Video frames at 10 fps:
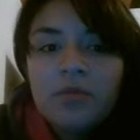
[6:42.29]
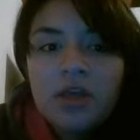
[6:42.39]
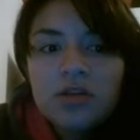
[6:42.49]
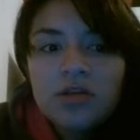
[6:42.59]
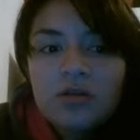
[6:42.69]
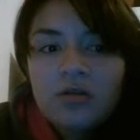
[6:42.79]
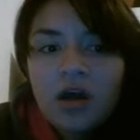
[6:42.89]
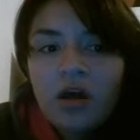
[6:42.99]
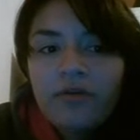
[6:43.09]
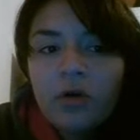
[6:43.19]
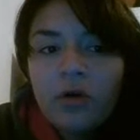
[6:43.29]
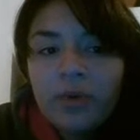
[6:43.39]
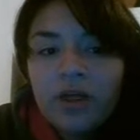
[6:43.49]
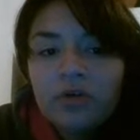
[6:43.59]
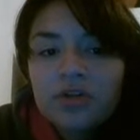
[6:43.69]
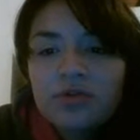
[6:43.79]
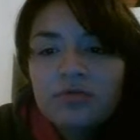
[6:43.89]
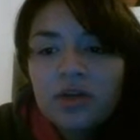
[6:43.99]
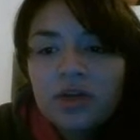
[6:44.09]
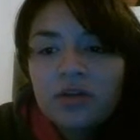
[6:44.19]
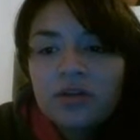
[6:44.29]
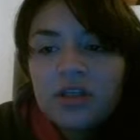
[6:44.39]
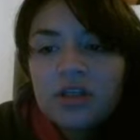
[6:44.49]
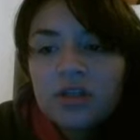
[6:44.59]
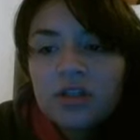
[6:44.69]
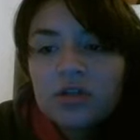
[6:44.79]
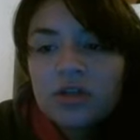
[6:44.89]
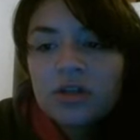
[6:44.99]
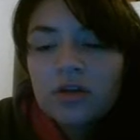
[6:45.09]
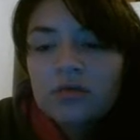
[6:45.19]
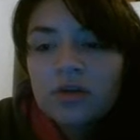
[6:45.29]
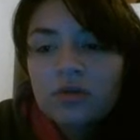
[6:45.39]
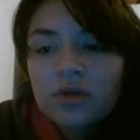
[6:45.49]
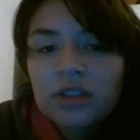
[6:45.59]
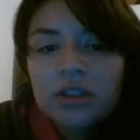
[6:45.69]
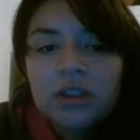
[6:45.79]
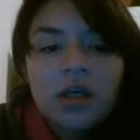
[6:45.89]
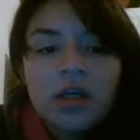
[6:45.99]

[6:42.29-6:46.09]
Because you don't have opening question mark. You see, just the closing one.